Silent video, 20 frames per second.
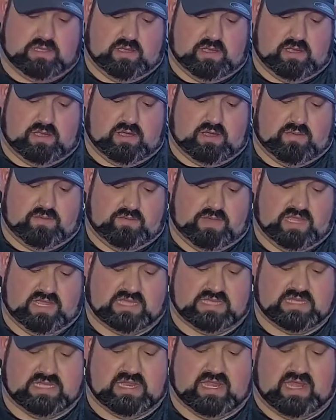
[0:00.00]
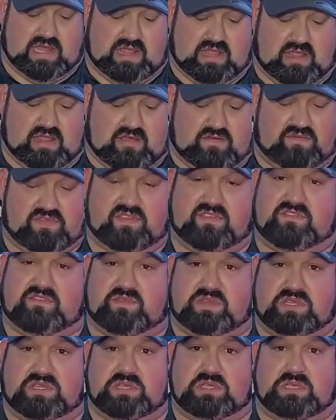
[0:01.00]
Like I said, I love the
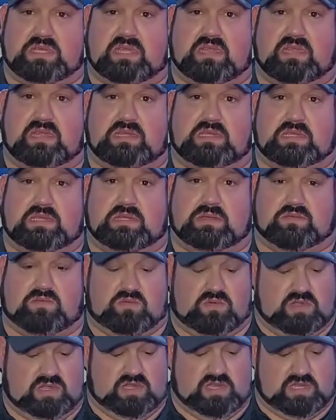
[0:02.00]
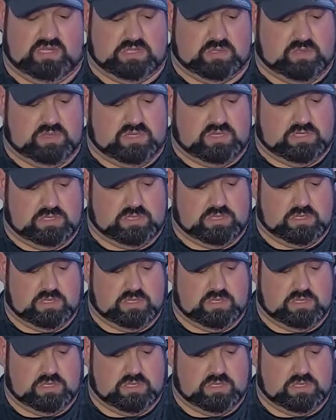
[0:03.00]
switches on this. These are really nice switches.